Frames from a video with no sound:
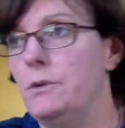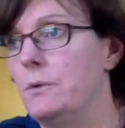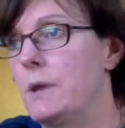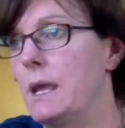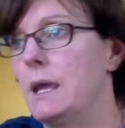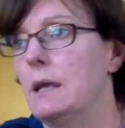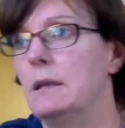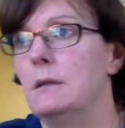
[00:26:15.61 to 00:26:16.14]
you
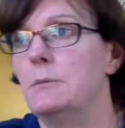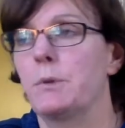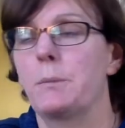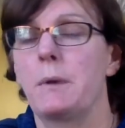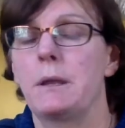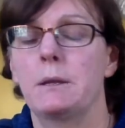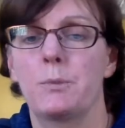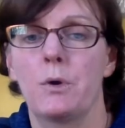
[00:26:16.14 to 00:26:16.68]
can't
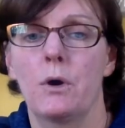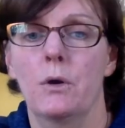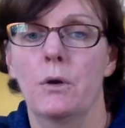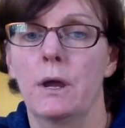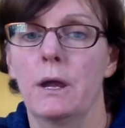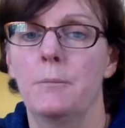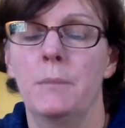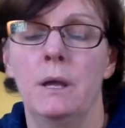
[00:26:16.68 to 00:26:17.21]
implement a
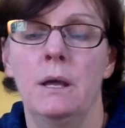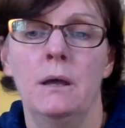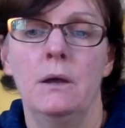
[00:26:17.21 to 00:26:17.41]
program,